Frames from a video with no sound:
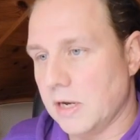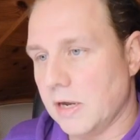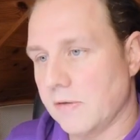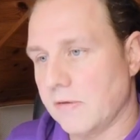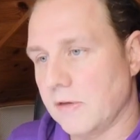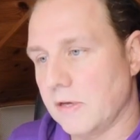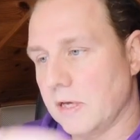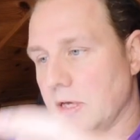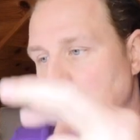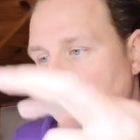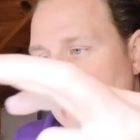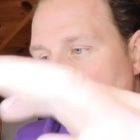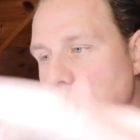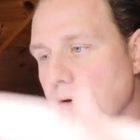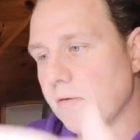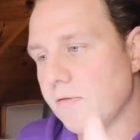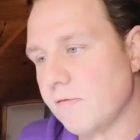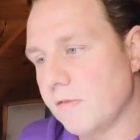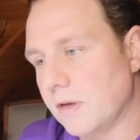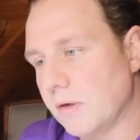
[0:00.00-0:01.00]
I think in
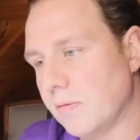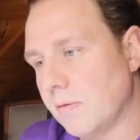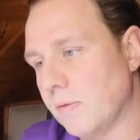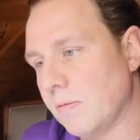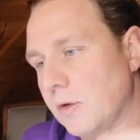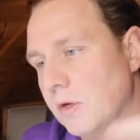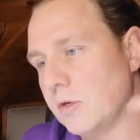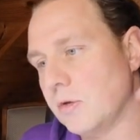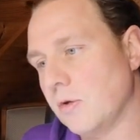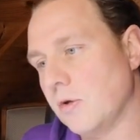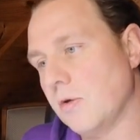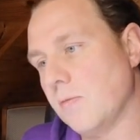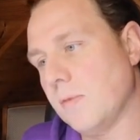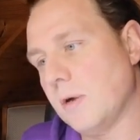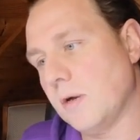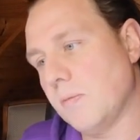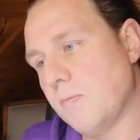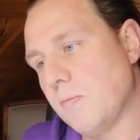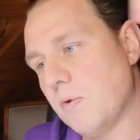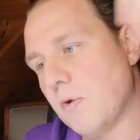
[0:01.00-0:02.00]
our field, when we talk
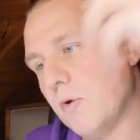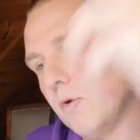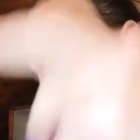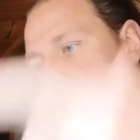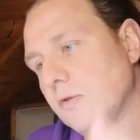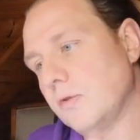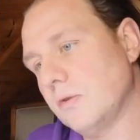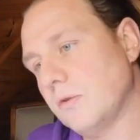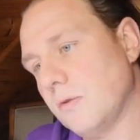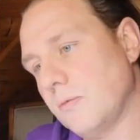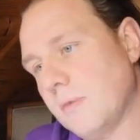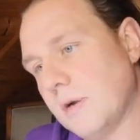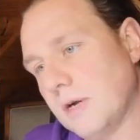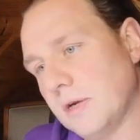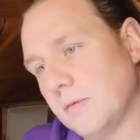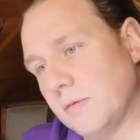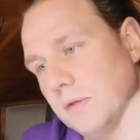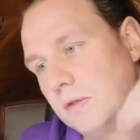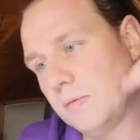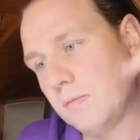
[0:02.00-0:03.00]
about pros or
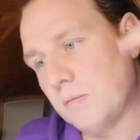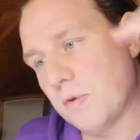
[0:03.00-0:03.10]
about